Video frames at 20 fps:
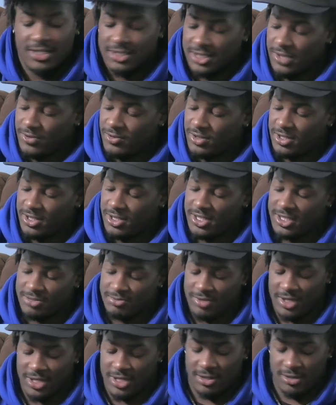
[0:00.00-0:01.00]
unreleased,
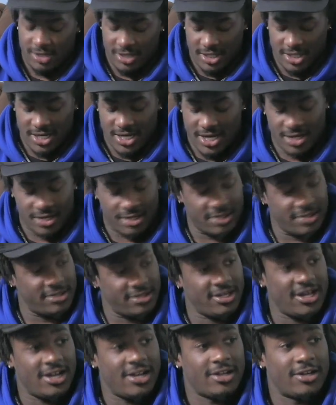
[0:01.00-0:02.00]
man. I only got I
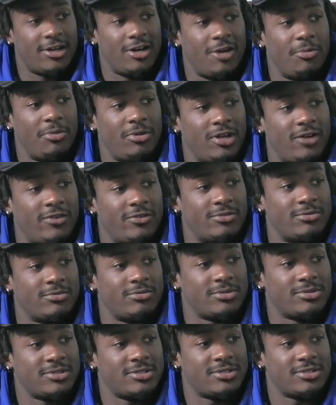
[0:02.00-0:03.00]
got a couple of them.
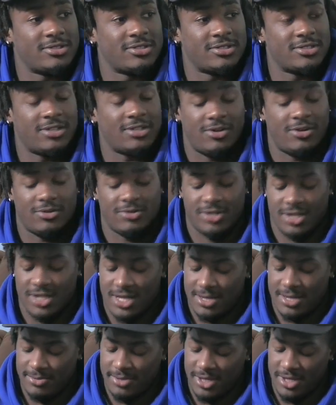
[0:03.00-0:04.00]
Okay. So no, nah, I
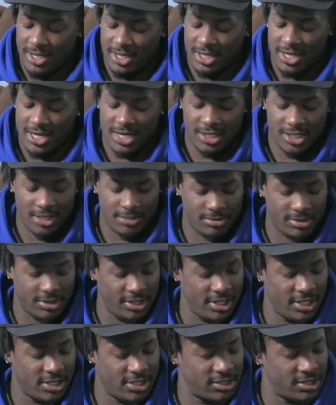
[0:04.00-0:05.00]
mean I got a couple of
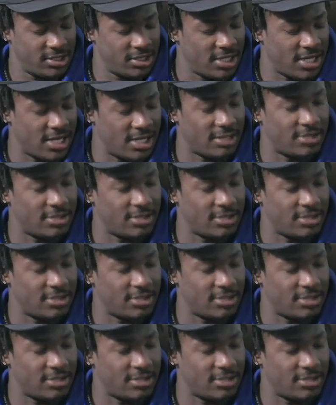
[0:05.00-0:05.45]
these. See how